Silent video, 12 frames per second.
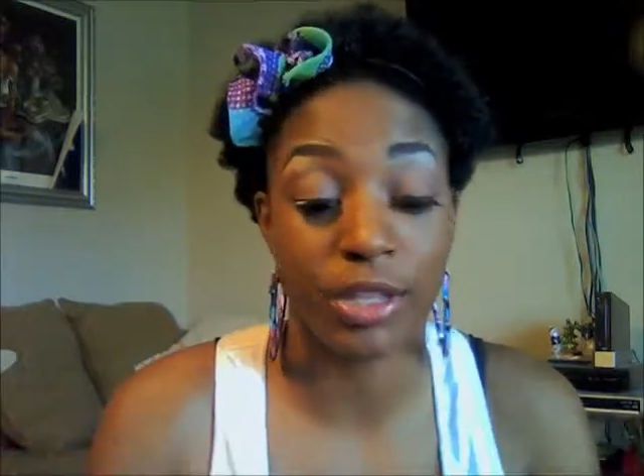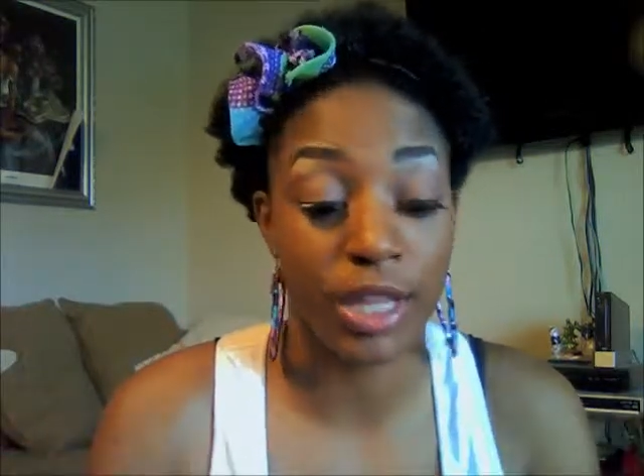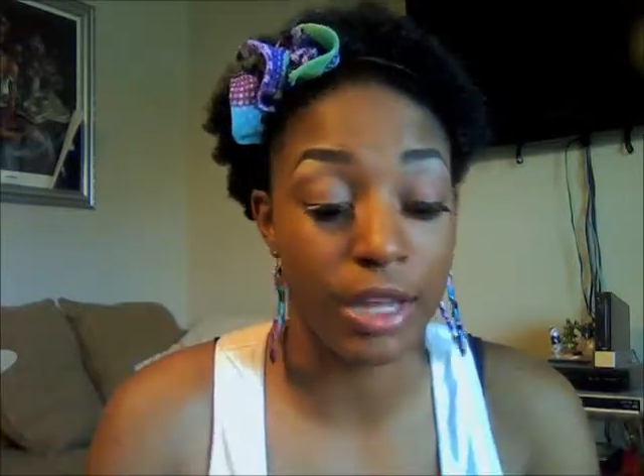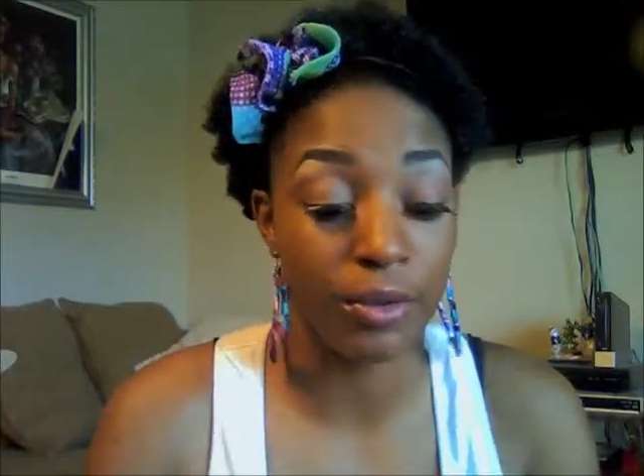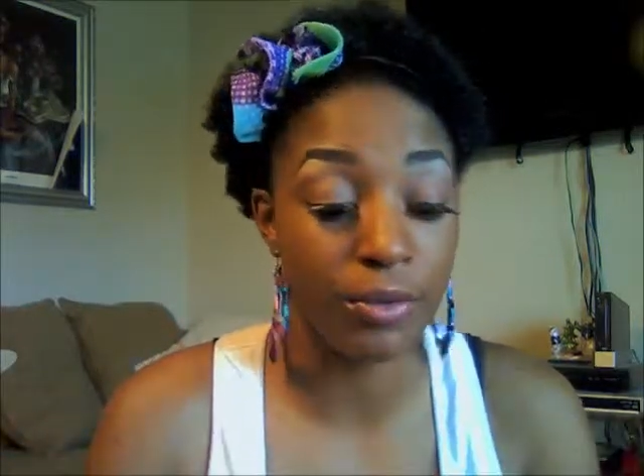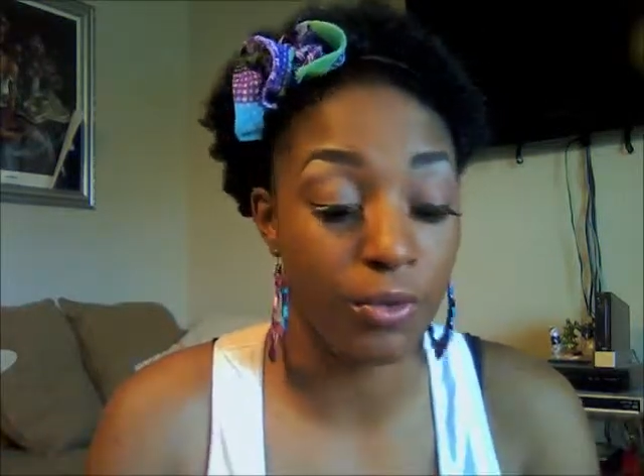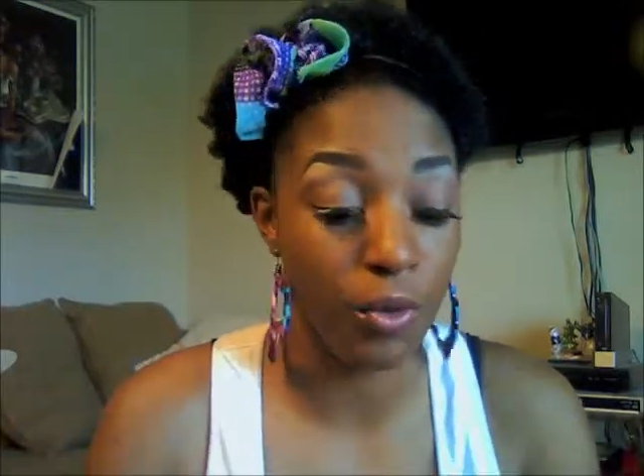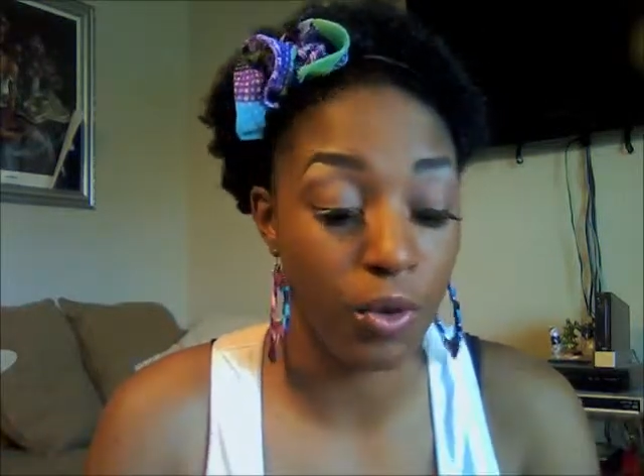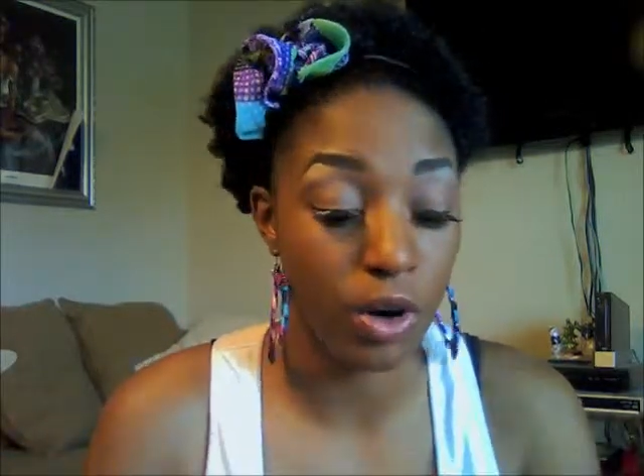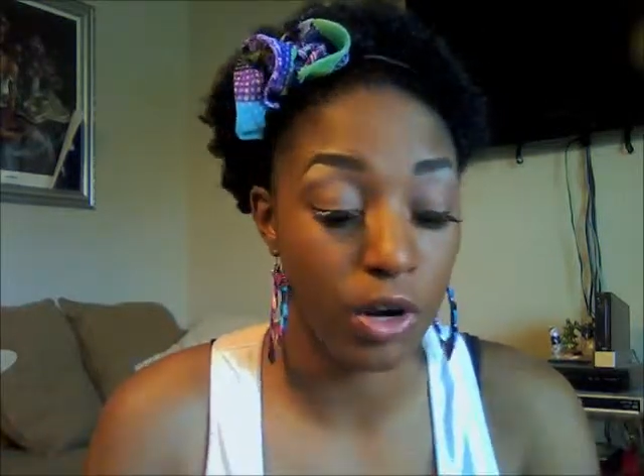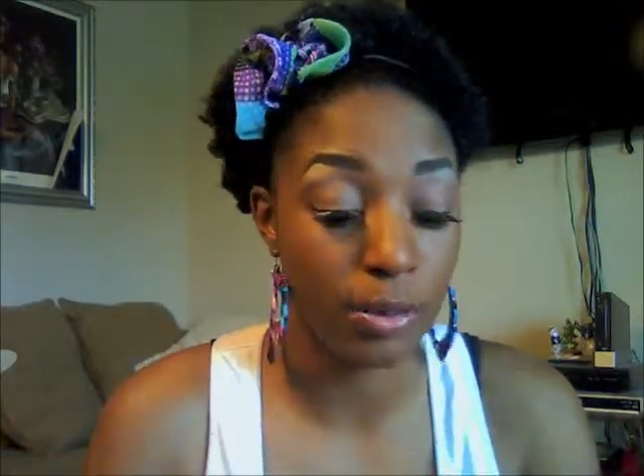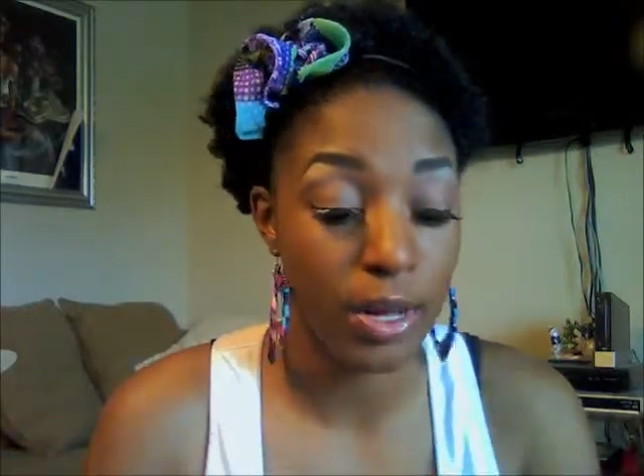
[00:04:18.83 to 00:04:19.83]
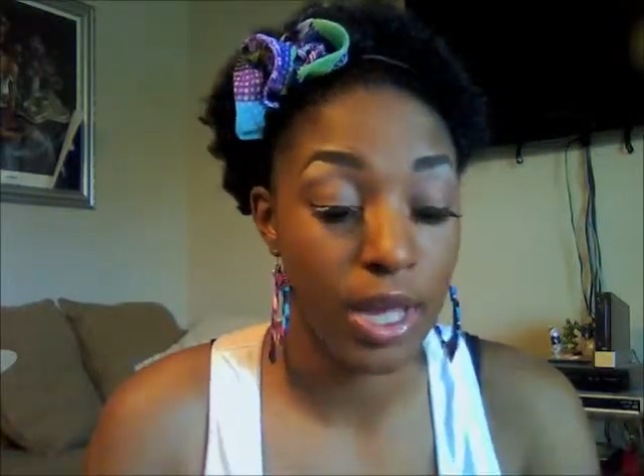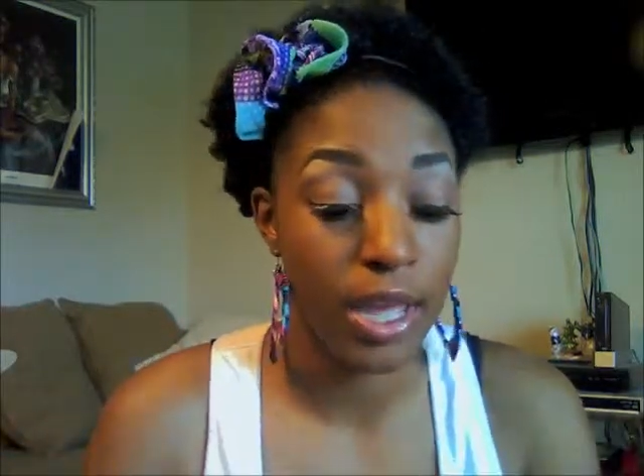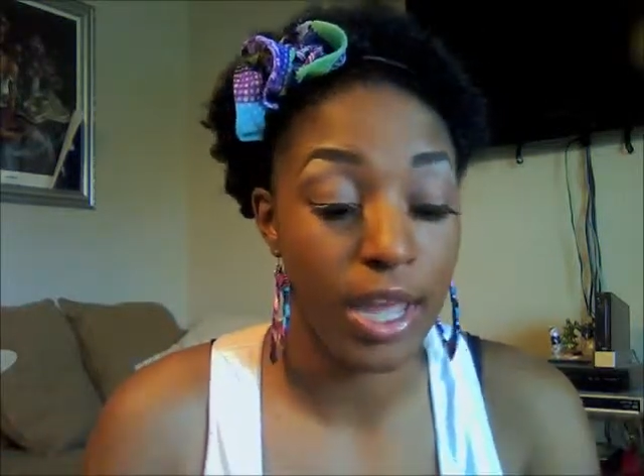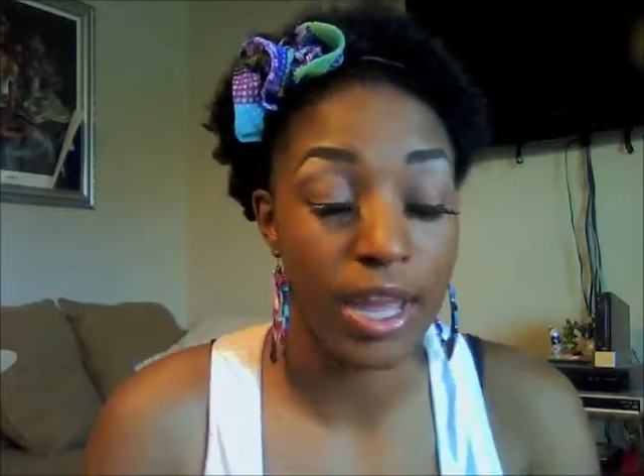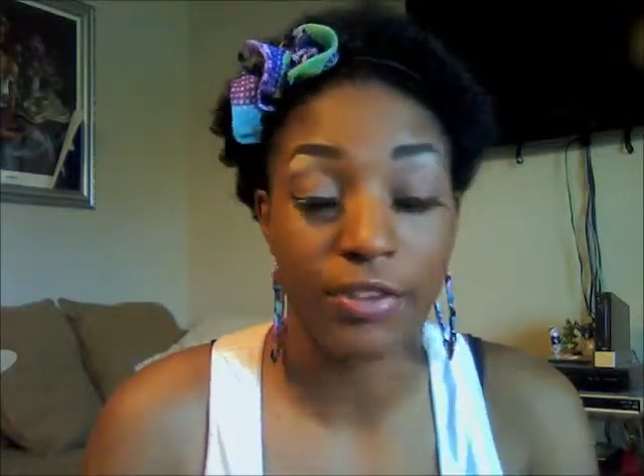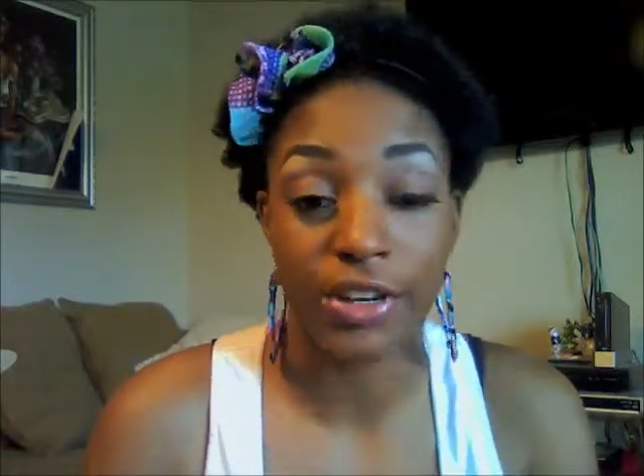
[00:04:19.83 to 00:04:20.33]
they can form.
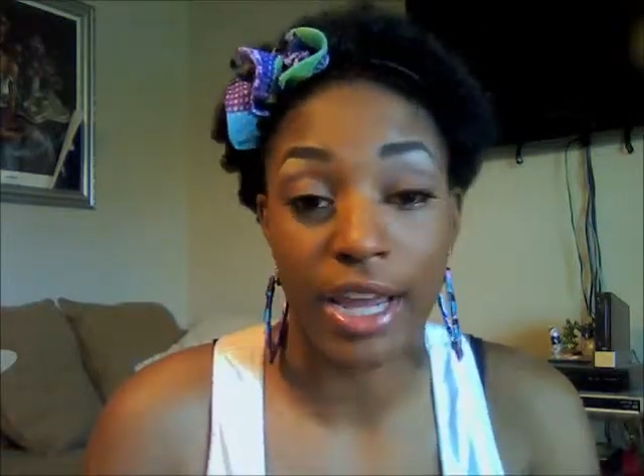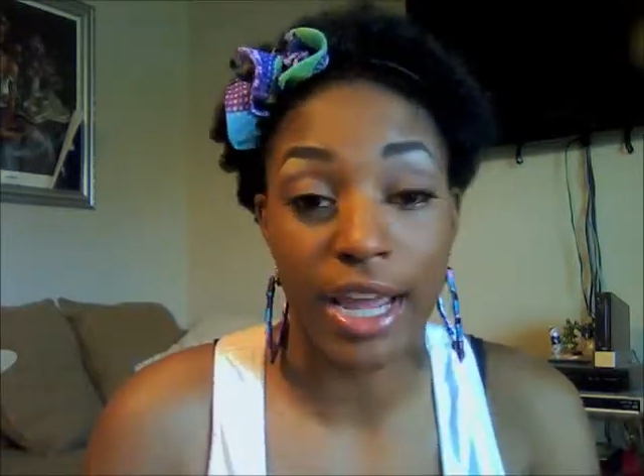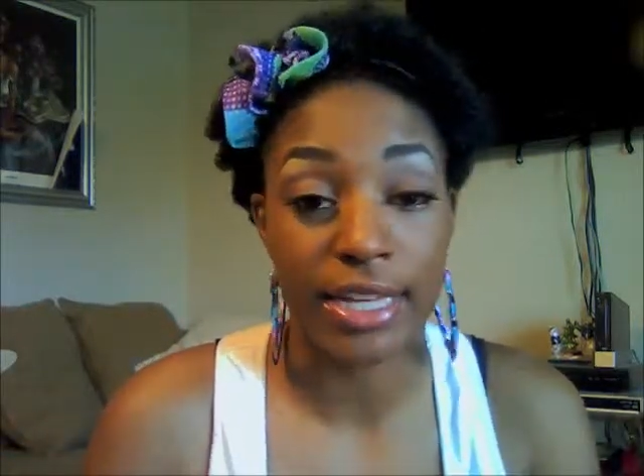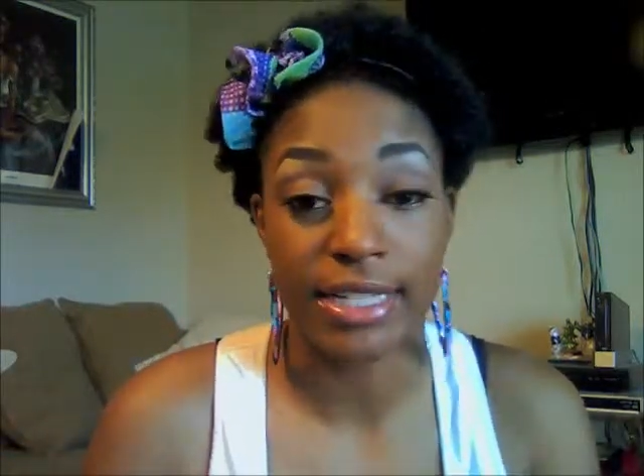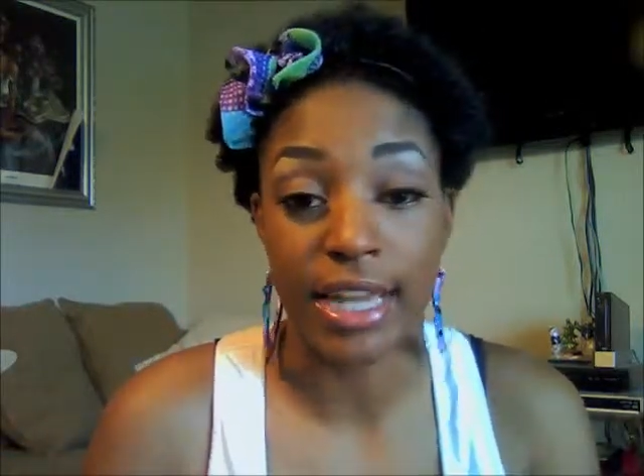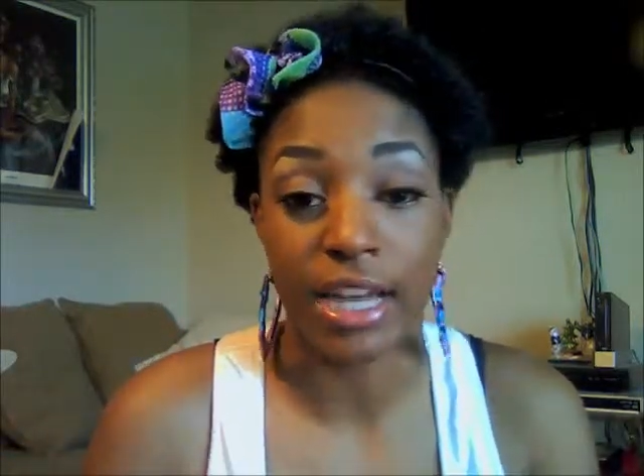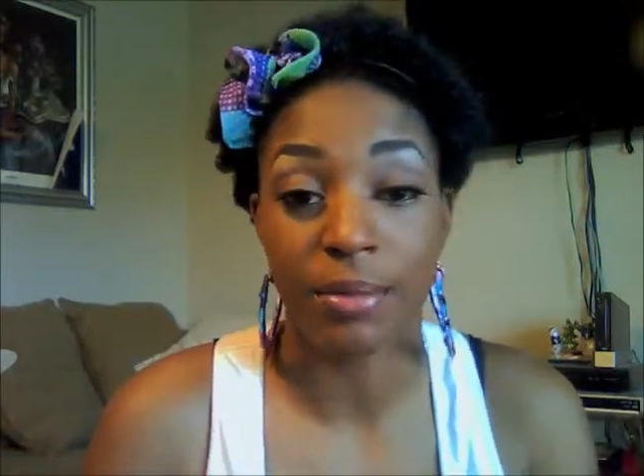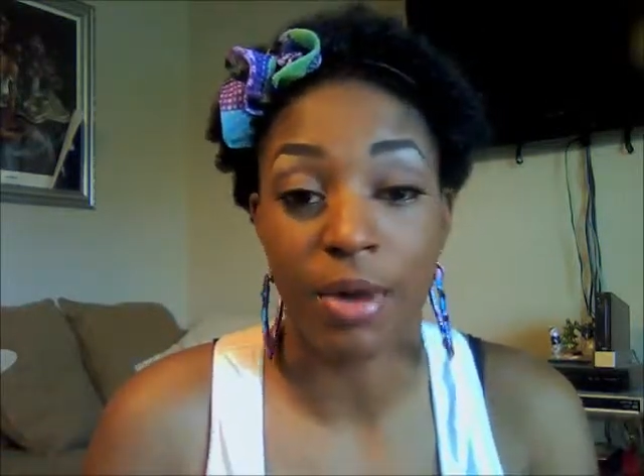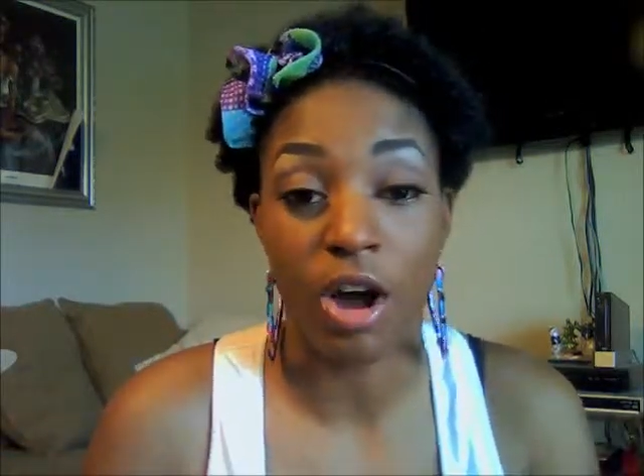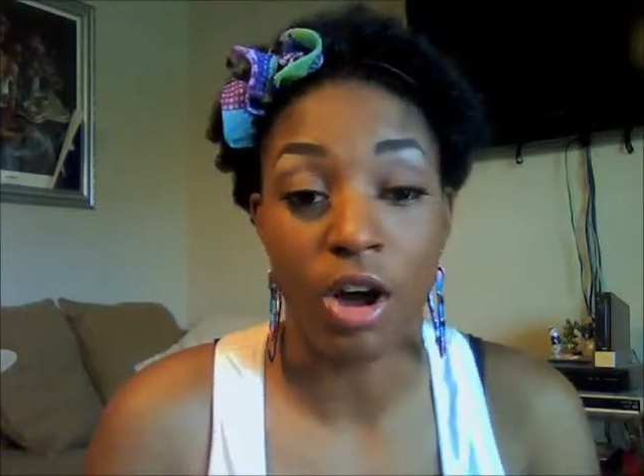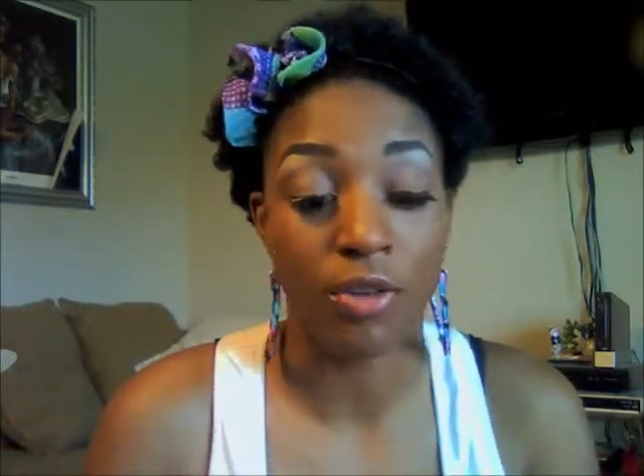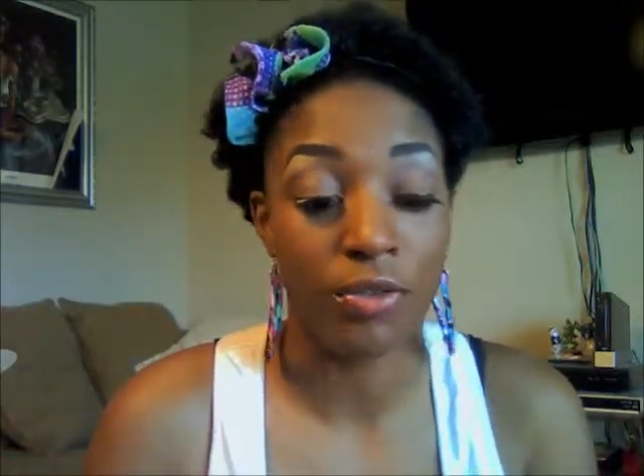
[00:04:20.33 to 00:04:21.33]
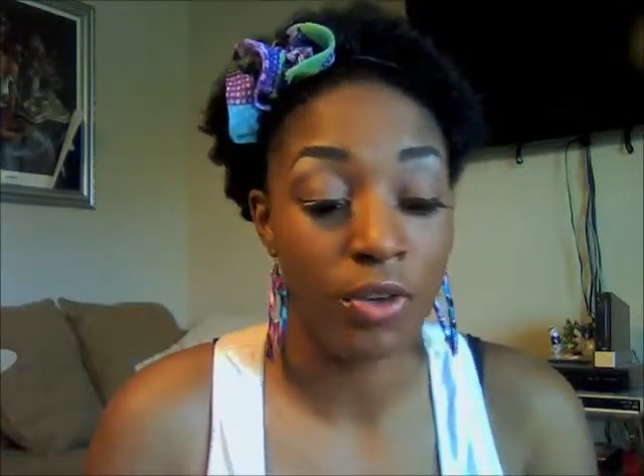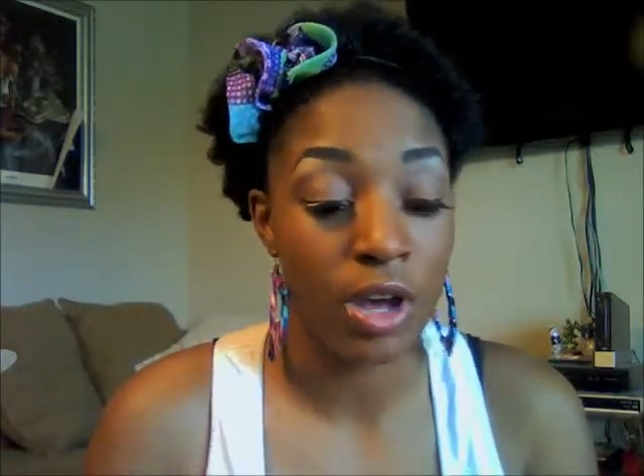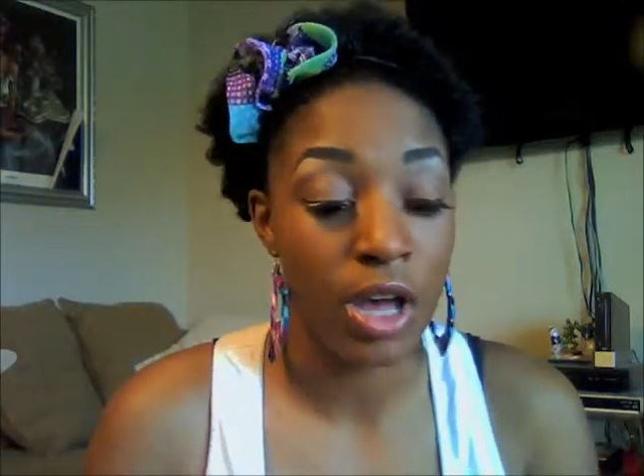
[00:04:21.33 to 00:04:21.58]
Every day I take them off.